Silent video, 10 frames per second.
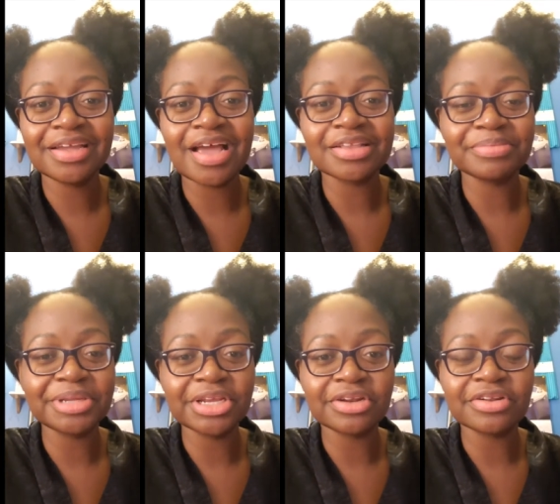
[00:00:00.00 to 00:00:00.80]
at the
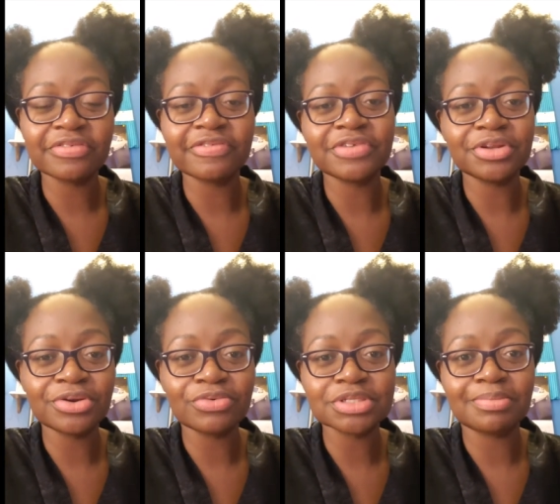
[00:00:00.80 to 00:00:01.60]
beginning of the
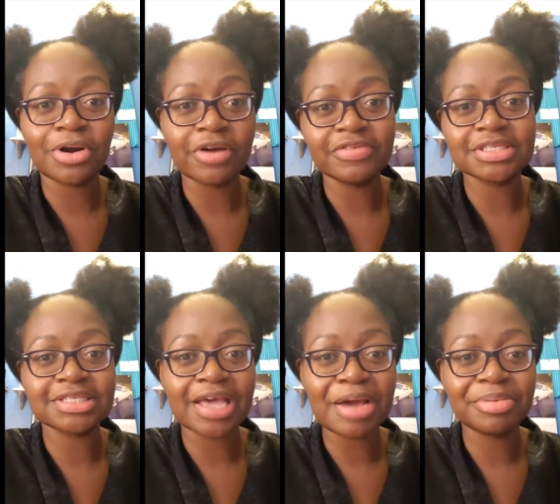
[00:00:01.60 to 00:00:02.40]
video was Marvin
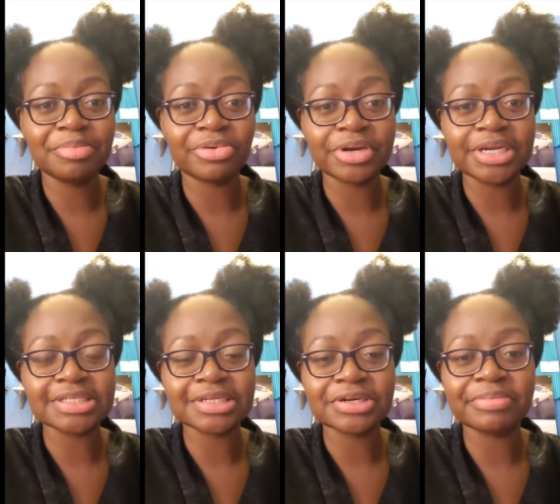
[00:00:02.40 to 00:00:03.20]
Sapp,
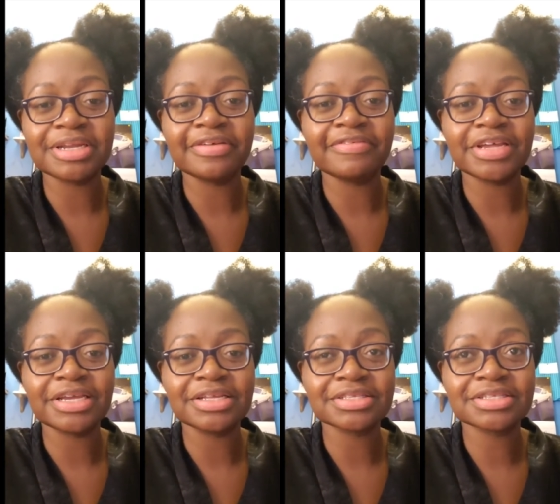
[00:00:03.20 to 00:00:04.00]
Praise Him in
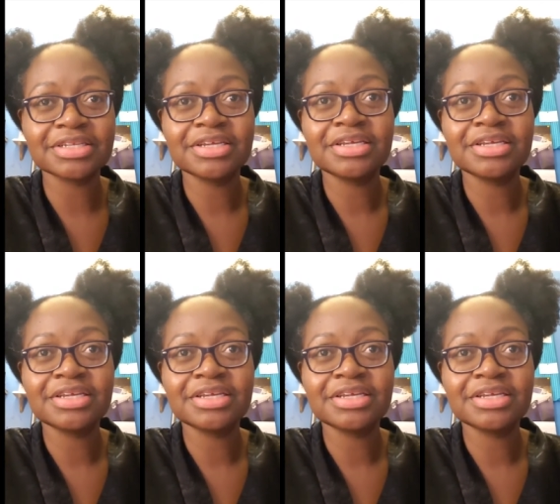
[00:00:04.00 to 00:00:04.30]
Advance.